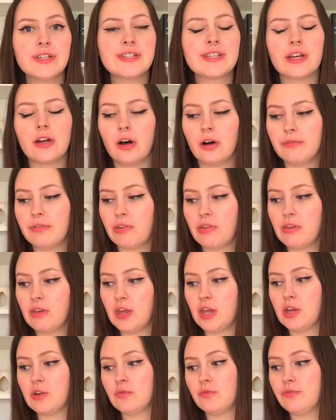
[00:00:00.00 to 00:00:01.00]
They're
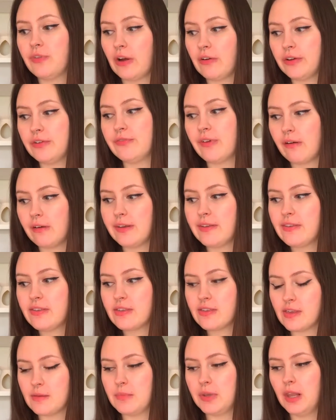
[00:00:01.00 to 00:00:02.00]
obviously very, very
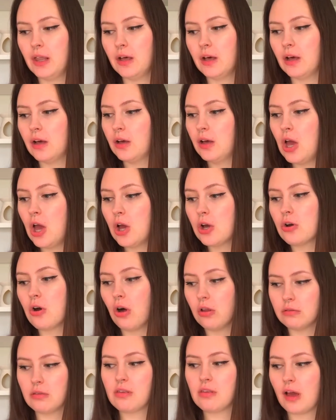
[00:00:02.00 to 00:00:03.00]
similar
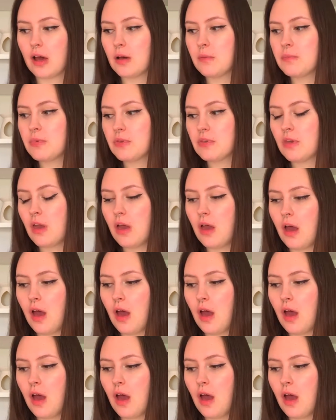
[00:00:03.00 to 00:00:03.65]
concepts.